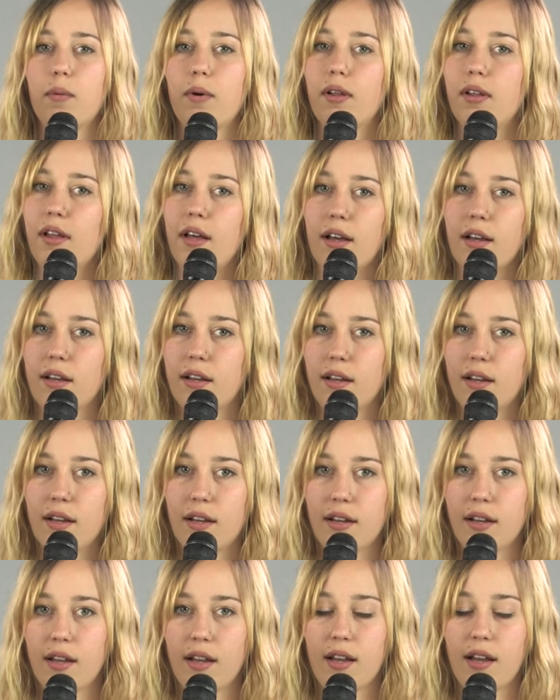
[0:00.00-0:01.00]
well,
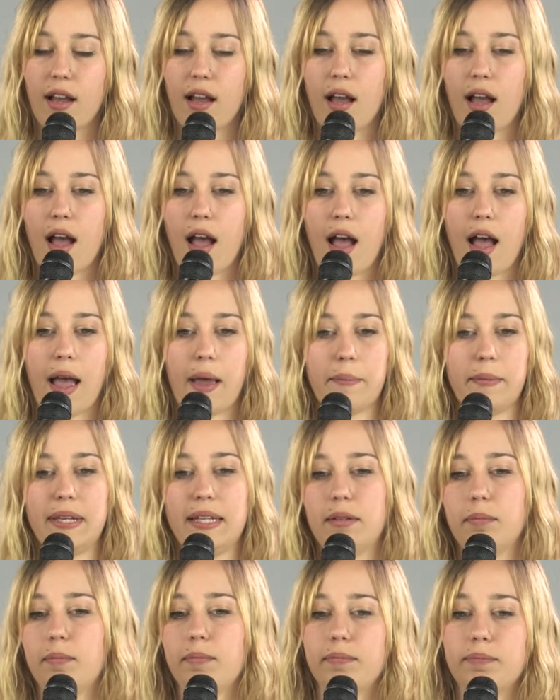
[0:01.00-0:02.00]
I
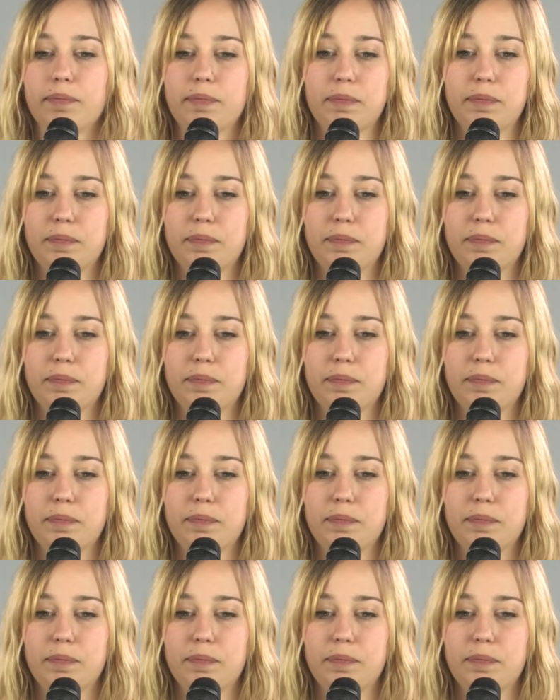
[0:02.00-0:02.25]
mean,